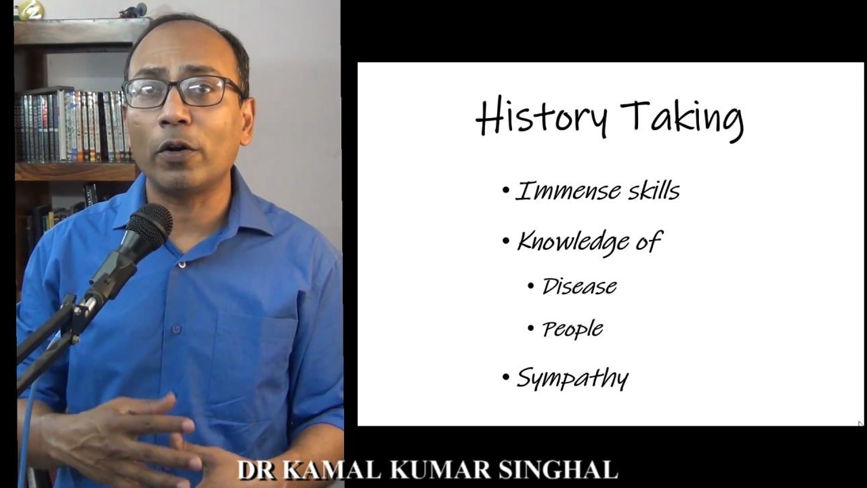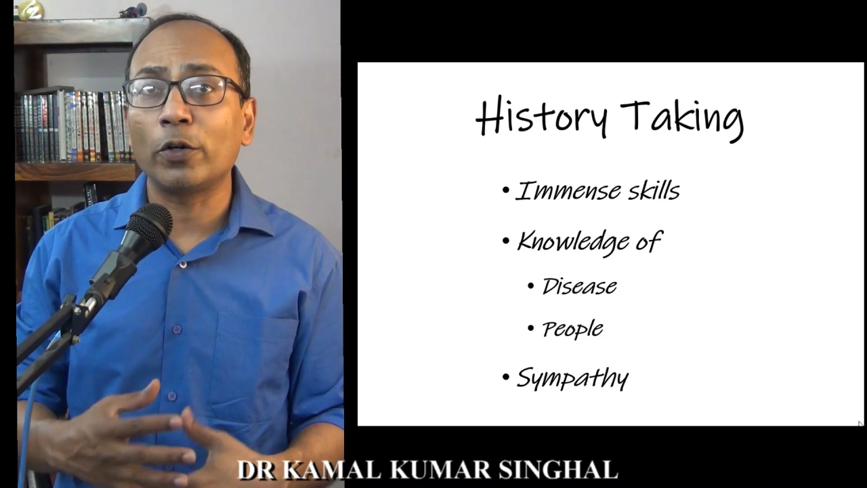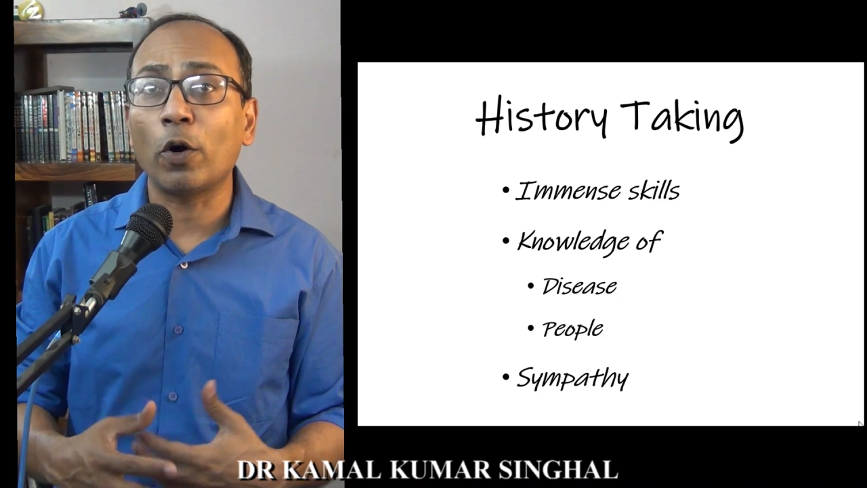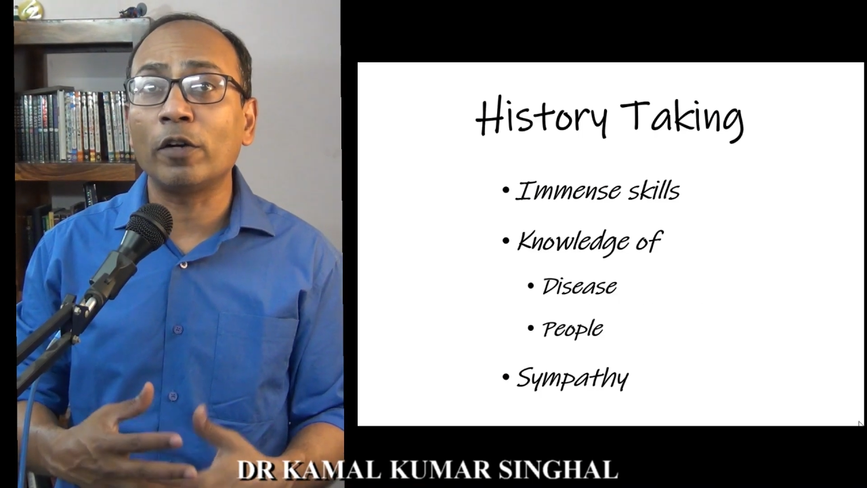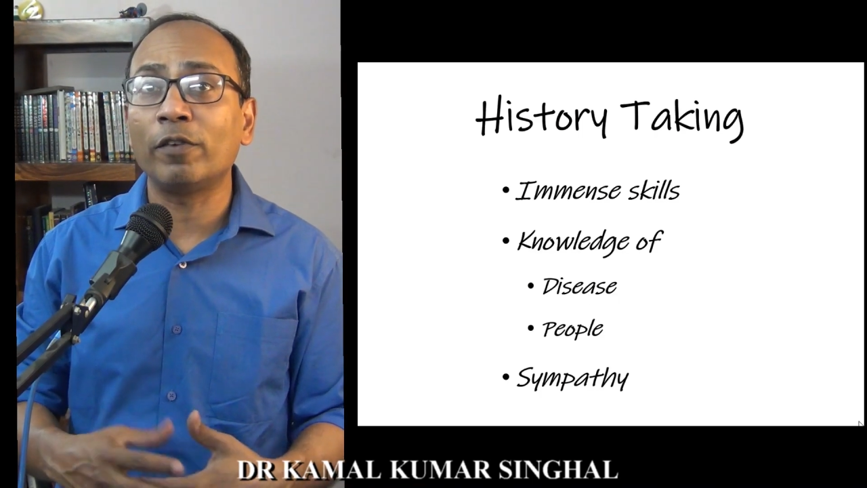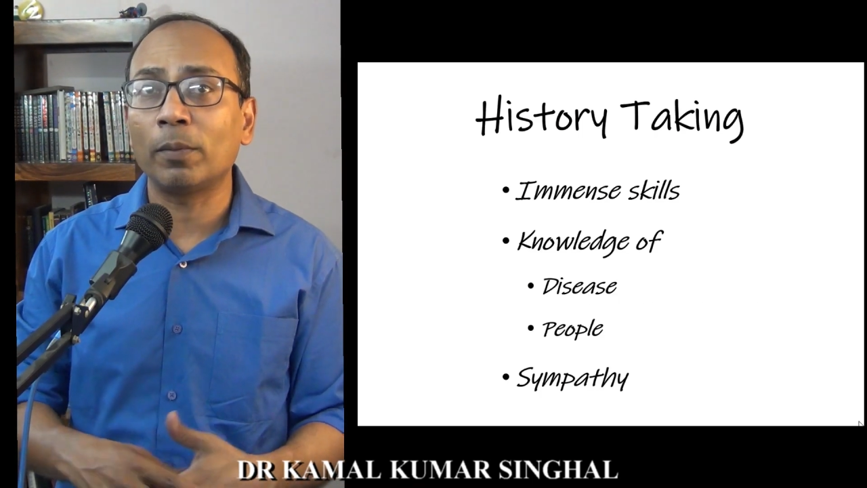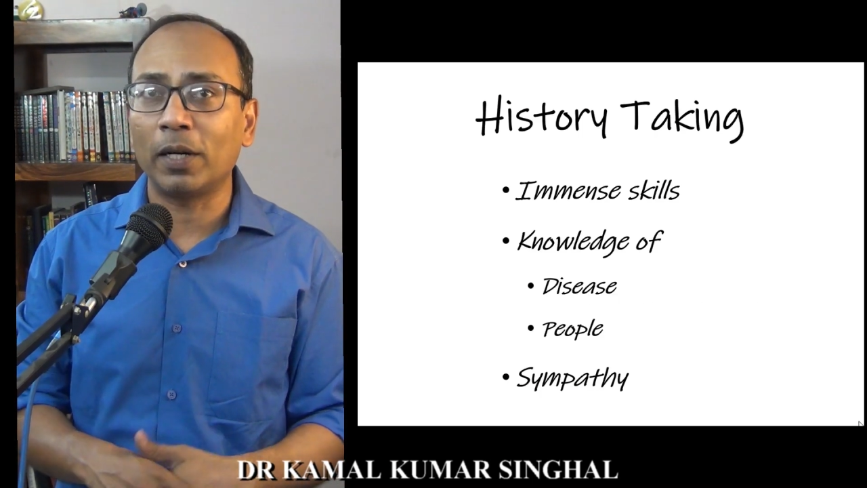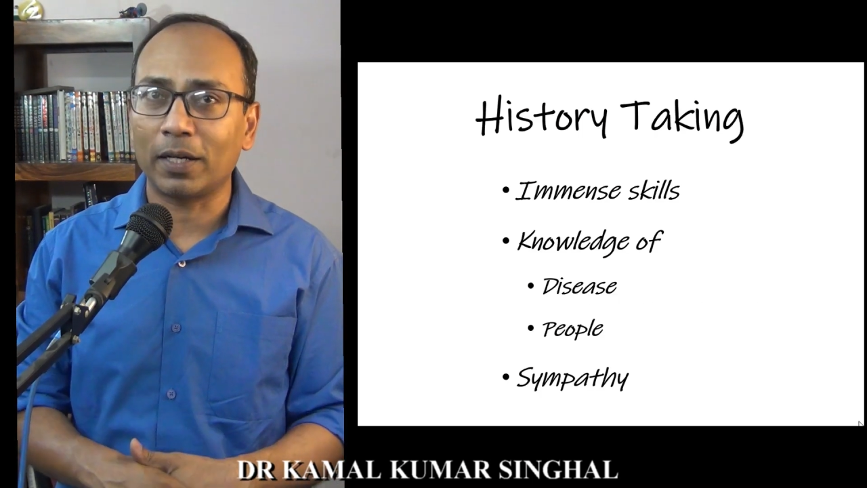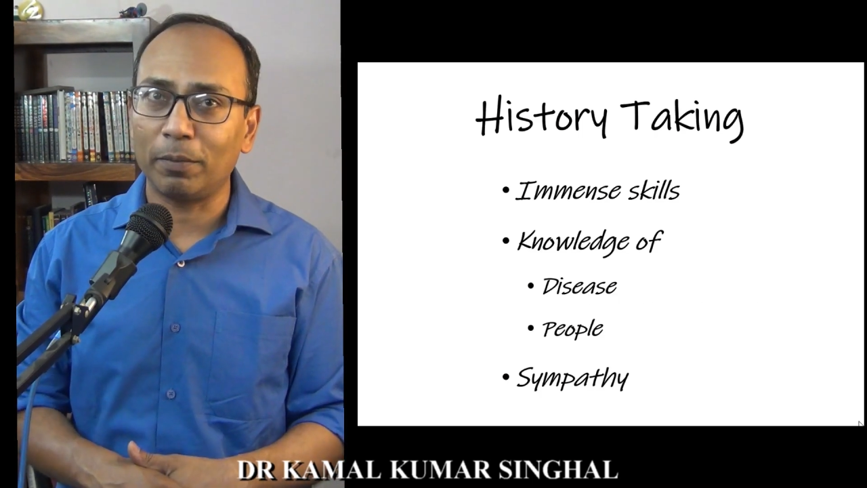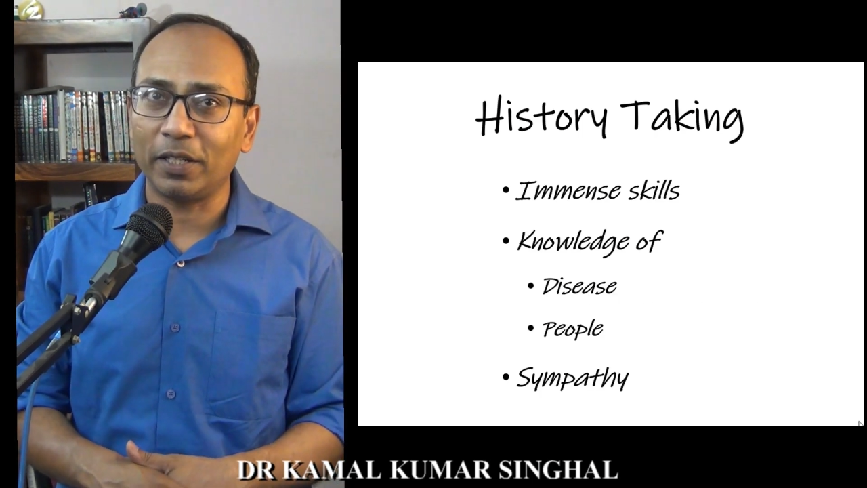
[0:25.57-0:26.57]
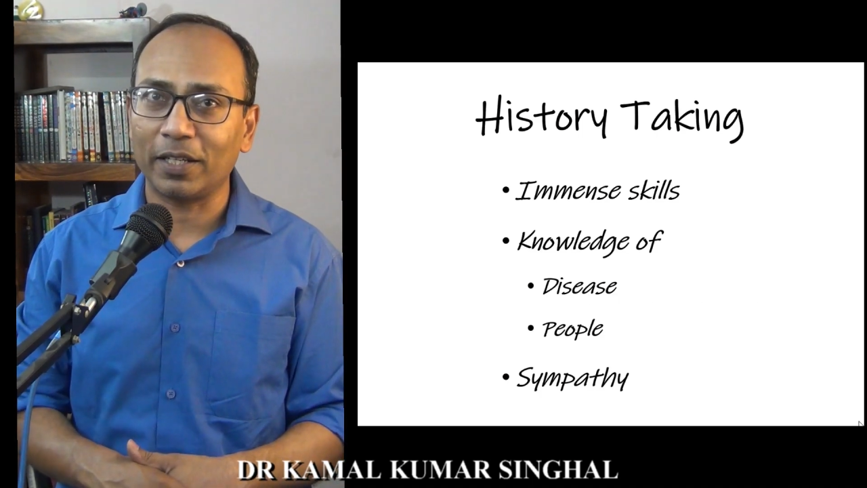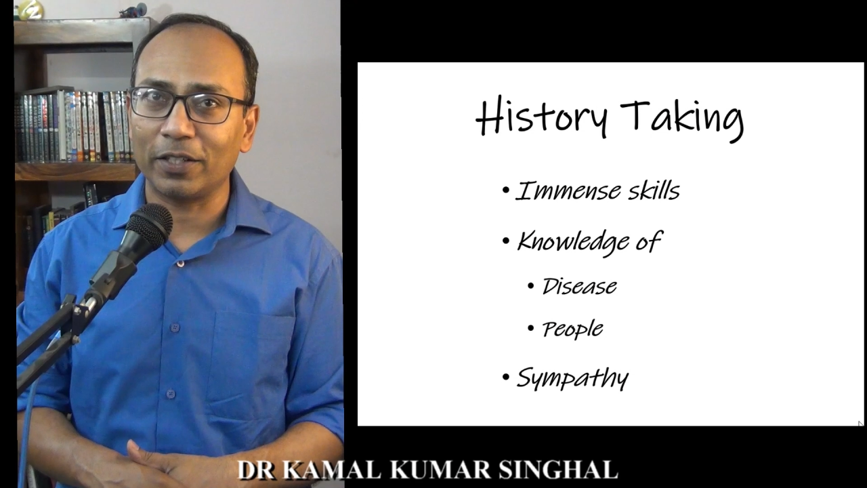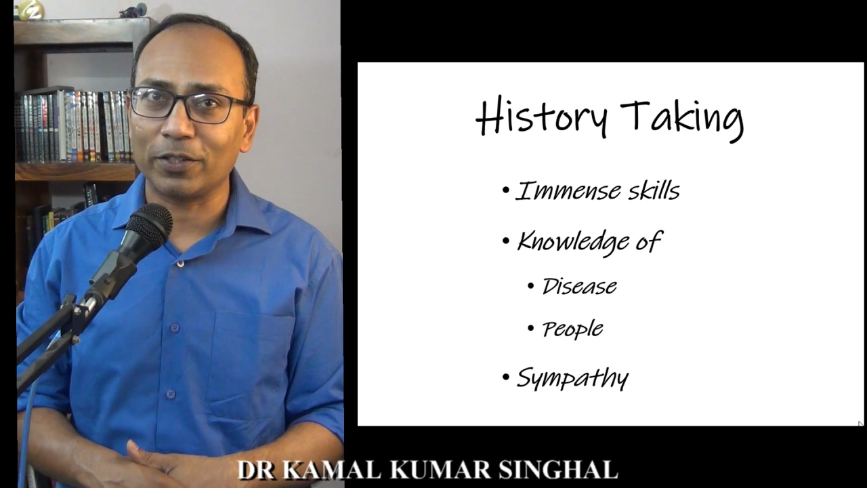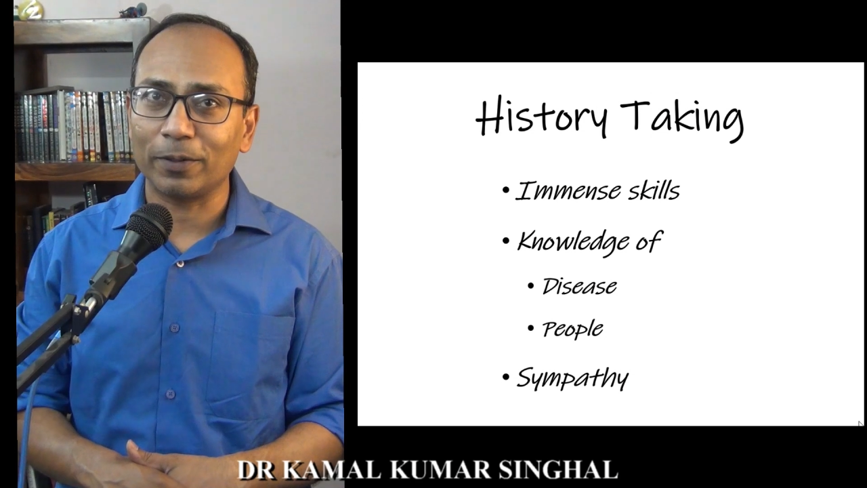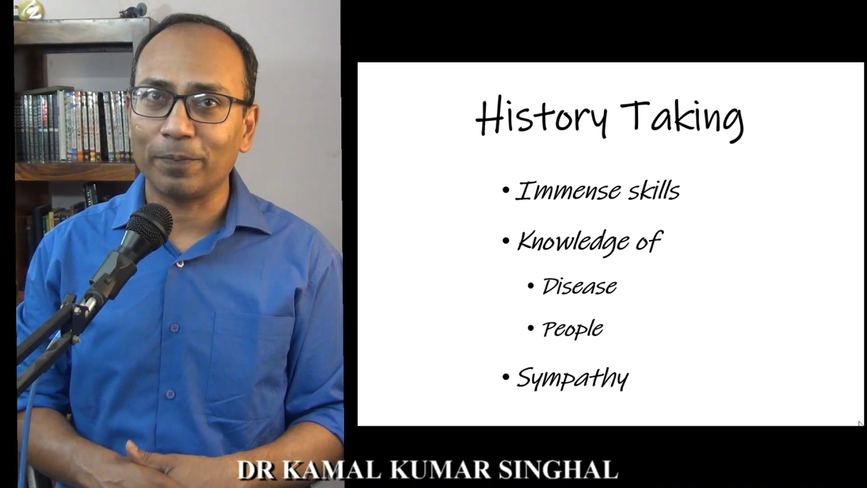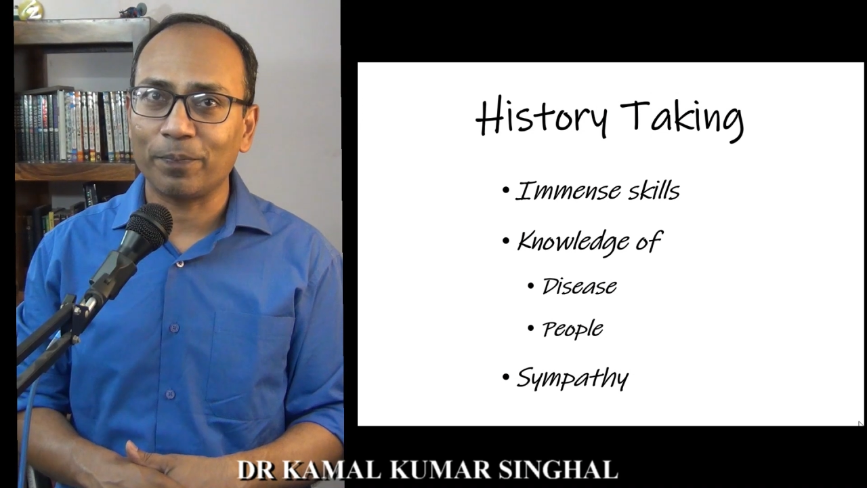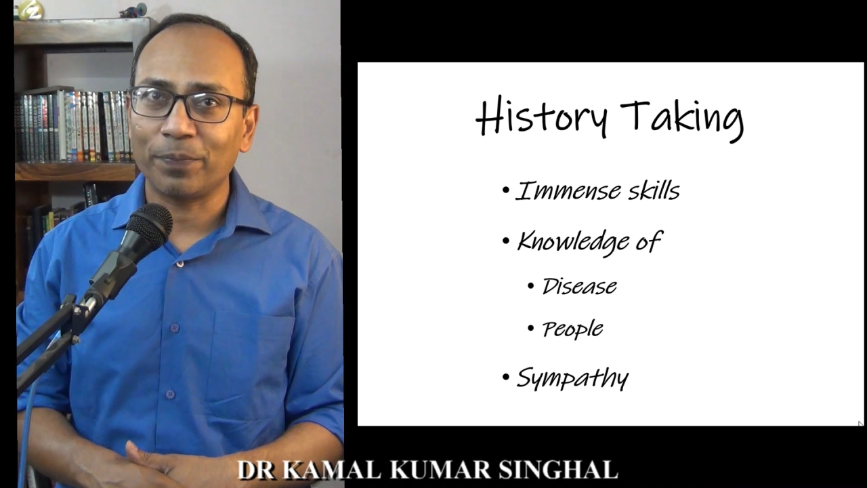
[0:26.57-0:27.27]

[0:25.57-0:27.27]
non-verbal communication.